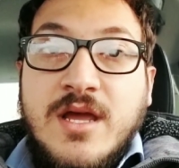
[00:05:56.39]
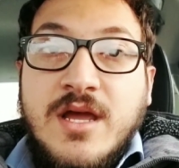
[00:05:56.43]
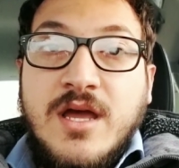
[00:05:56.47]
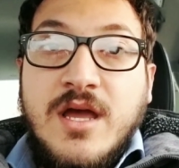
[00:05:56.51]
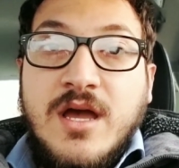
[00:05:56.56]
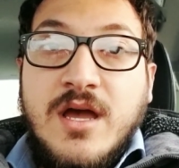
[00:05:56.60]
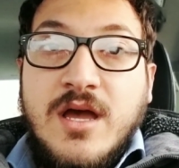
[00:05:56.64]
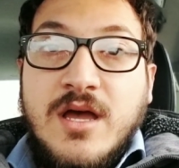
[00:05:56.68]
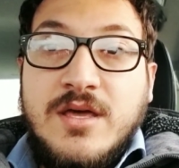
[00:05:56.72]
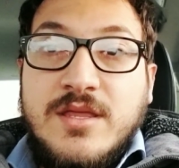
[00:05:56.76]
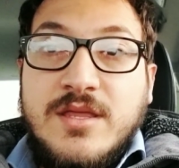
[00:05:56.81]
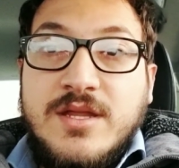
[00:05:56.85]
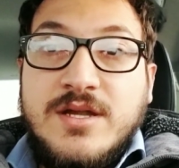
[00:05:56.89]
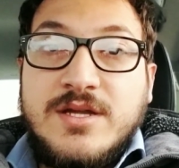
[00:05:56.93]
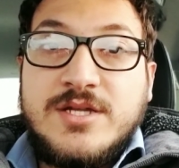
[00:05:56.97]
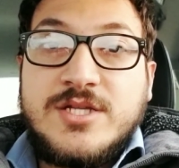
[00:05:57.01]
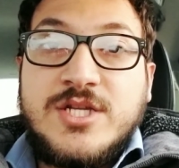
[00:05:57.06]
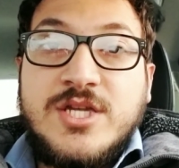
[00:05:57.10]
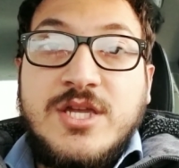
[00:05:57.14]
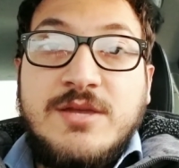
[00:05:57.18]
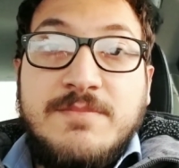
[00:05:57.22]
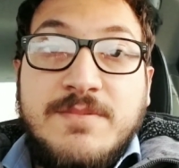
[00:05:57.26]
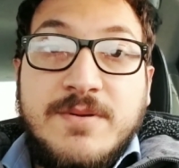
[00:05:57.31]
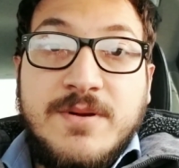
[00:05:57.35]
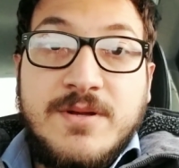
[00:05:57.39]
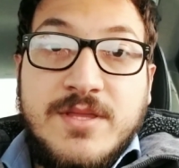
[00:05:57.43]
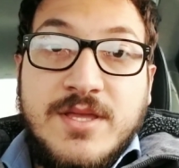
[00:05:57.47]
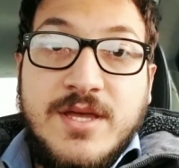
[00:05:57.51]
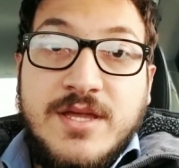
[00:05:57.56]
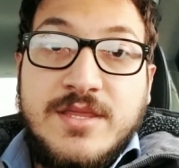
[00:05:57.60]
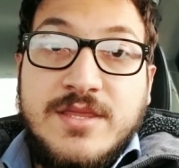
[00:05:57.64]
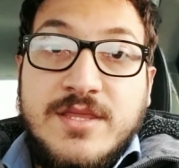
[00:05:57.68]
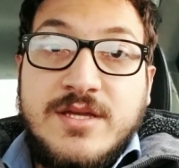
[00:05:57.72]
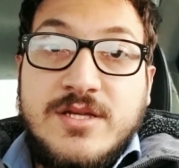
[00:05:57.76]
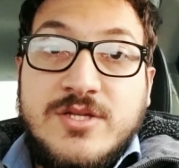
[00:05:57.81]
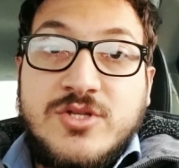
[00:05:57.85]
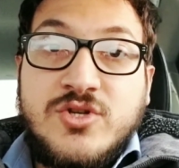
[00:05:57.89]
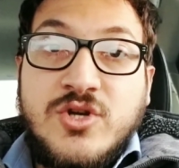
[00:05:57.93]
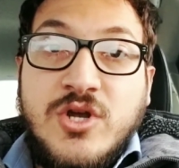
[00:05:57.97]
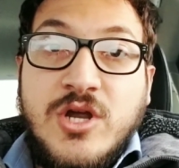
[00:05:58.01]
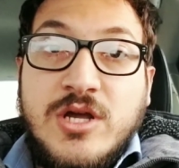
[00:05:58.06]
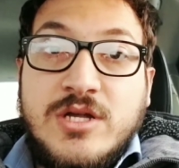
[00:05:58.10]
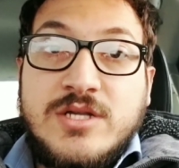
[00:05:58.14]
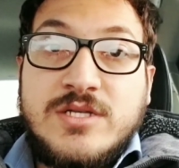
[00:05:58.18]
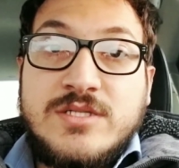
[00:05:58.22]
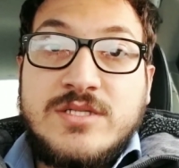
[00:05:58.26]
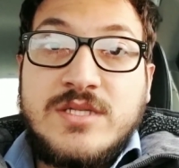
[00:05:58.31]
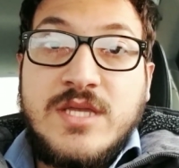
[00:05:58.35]
They're cheaper than the
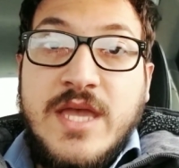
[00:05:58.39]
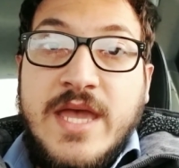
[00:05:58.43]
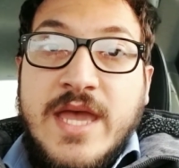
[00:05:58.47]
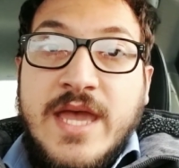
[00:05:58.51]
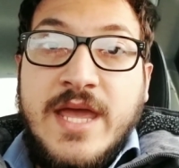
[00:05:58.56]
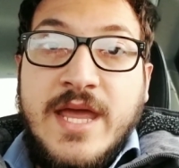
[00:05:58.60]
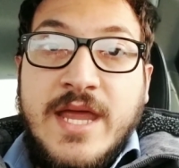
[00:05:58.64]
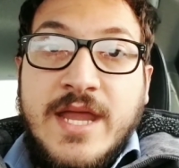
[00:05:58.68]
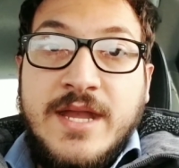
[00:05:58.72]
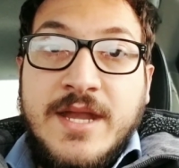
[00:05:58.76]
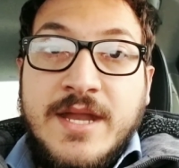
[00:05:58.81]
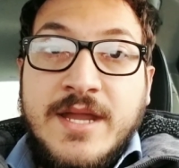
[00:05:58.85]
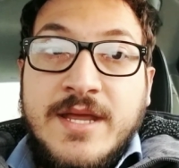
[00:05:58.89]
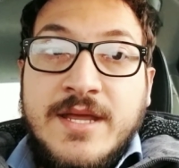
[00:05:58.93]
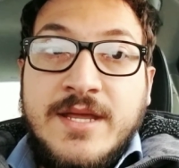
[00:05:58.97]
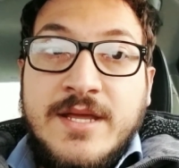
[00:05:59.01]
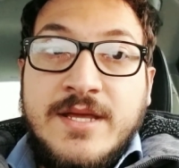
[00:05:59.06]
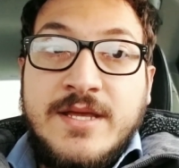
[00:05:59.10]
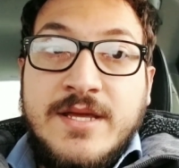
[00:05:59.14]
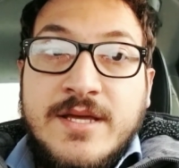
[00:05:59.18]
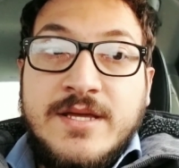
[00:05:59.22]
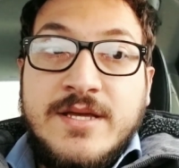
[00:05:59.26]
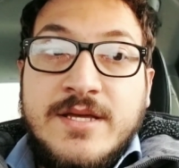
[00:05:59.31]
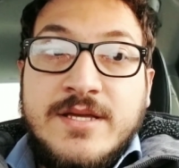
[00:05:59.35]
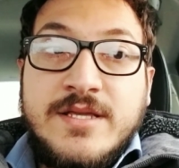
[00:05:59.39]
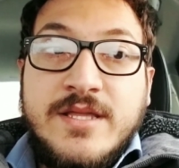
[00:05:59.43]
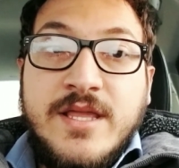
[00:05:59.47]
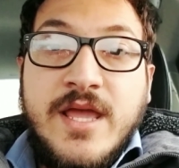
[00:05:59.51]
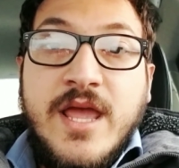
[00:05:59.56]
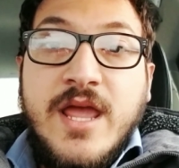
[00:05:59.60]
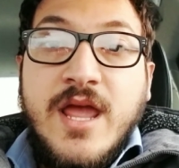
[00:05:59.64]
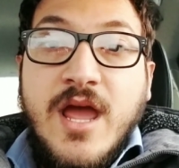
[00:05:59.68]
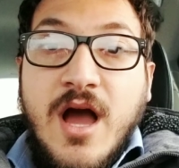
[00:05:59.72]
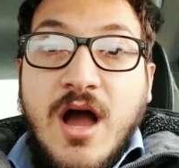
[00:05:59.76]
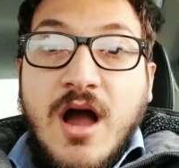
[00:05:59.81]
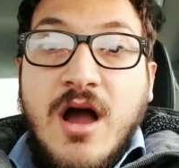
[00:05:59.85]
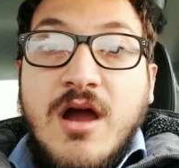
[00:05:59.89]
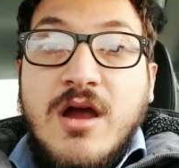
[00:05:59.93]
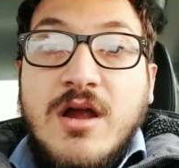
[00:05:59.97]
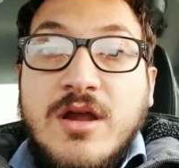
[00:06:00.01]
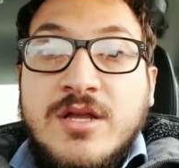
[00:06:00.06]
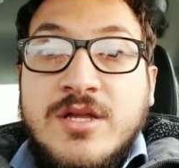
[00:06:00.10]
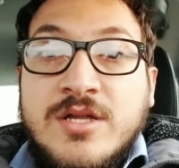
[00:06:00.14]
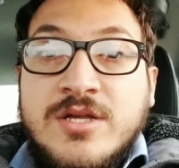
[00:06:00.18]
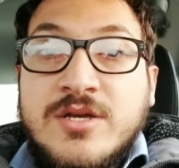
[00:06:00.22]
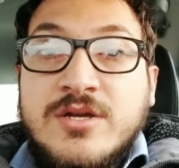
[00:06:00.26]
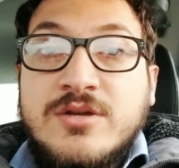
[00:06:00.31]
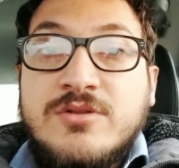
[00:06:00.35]
trucks, and they are
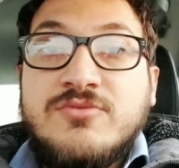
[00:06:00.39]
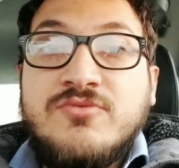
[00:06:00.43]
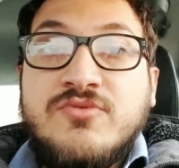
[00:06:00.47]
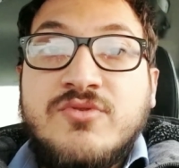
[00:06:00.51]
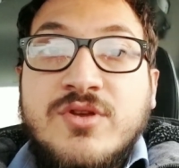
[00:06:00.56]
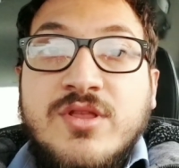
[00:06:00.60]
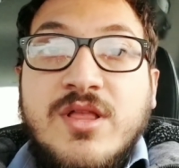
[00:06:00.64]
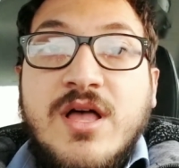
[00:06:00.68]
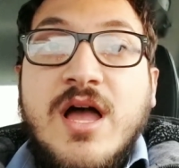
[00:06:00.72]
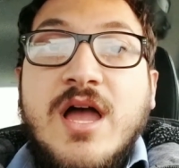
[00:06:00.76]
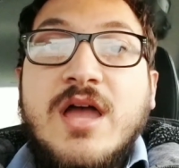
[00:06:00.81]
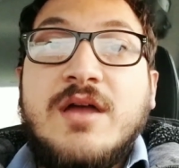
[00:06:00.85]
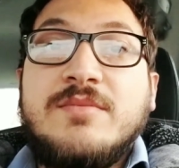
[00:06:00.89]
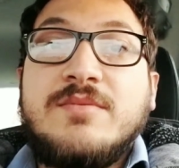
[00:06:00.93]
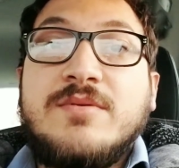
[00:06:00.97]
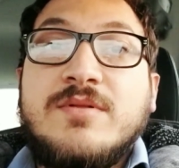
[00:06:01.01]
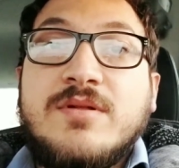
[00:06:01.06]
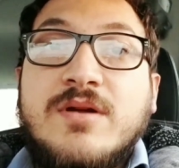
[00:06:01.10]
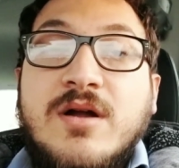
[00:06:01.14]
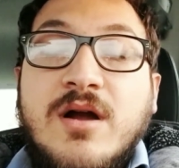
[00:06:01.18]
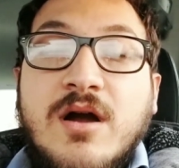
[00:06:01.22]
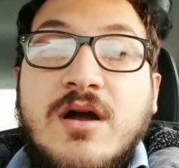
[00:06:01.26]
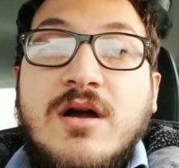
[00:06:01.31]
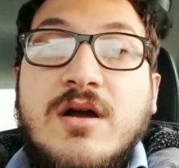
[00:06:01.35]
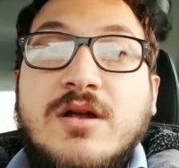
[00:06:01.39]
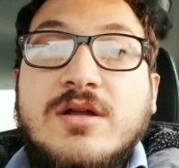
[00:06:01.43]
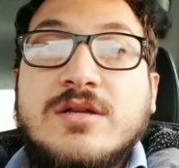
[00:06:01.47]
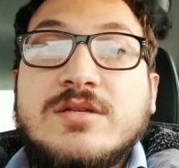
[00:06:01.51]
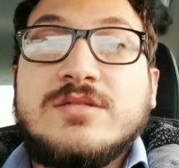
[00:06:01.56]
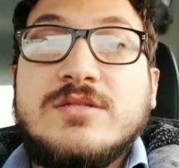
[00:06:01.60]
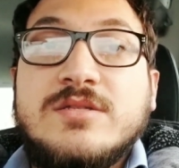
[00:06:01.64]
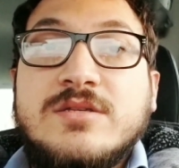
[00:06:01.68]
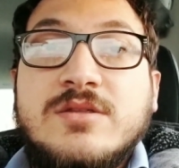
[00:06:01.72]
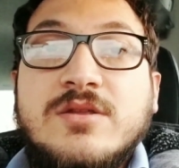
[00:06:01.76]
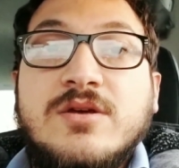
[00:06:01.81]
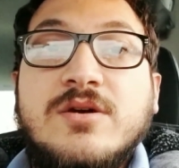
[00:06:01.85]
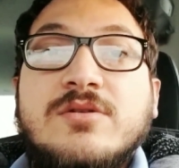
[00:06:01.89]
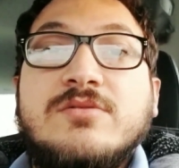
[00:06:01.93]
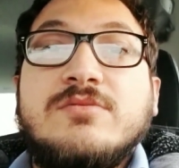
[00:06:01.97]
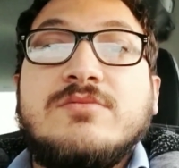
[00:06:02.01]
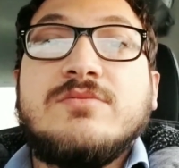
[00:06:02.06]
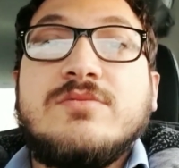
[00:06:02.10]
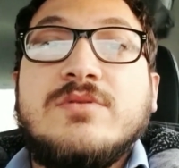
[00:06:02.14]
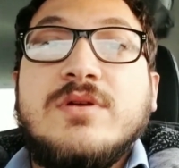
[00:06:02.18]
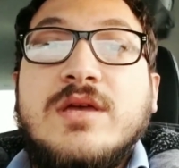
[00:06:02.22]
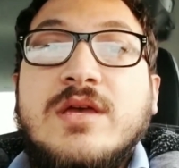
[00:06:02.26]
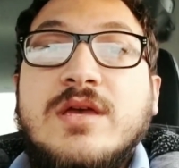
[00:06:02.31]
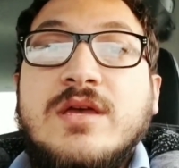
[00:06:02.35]
good, reliable cars, you
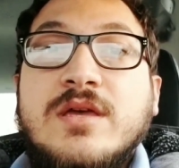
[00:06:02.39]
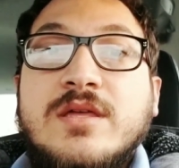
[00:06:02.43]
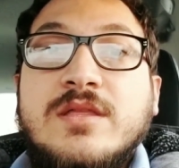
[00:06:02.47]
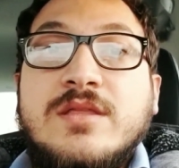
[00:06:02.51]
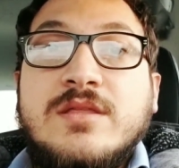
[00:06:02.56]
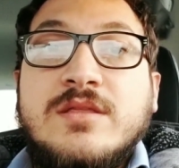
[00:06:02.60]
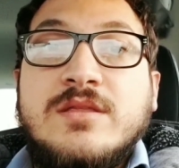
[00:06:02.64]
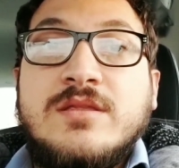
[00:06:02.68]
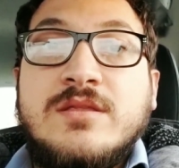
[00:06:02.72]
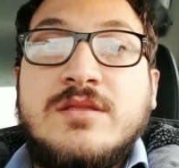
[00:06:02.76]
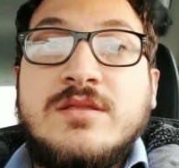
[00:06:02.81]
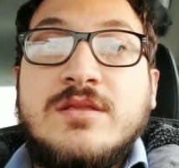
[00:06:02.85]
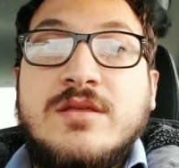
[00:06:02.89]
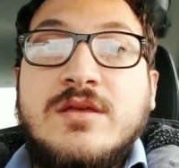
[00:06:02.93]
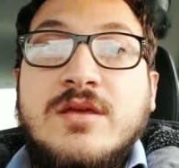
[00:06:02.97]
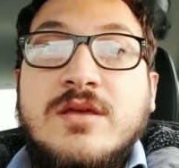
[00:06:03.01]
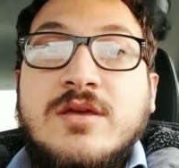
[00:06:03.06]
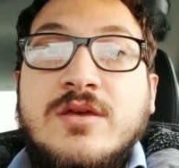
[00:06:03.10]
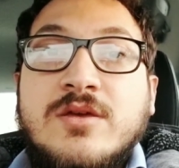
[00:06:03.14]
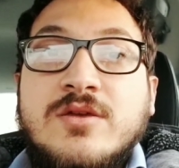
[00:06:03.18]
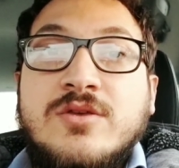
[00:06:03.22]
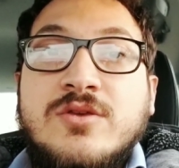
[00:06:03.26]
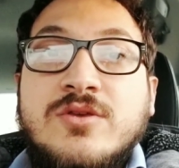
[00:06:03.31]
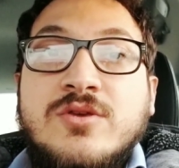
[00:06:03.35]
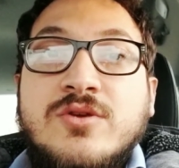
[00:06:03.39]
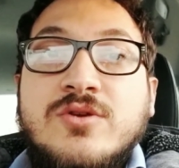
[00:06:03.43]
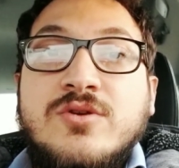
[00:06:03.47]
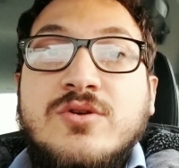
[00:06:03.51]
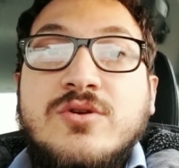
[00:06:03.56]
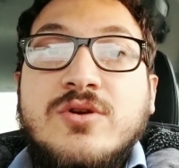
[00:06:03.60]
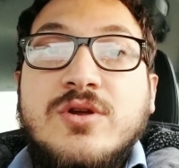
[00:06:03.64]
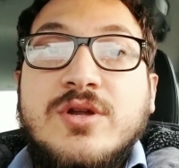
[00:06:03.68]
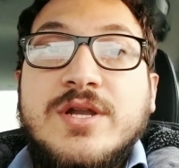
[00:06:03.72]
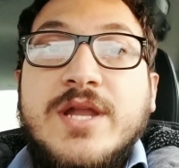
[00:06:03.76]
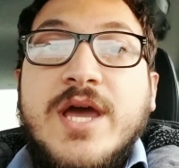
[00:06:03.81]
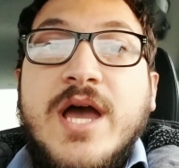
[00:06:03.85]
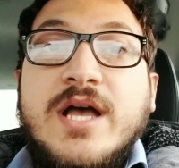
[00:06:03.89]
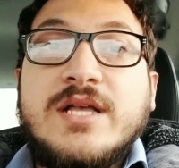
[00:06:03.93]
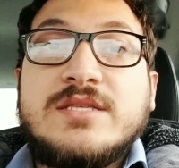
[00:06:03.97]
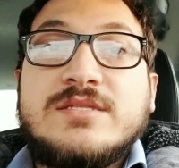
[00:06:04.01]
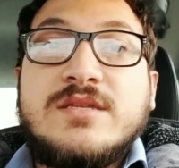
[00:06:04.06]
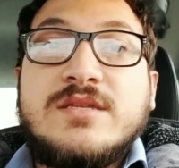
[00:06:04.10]
know, and you're not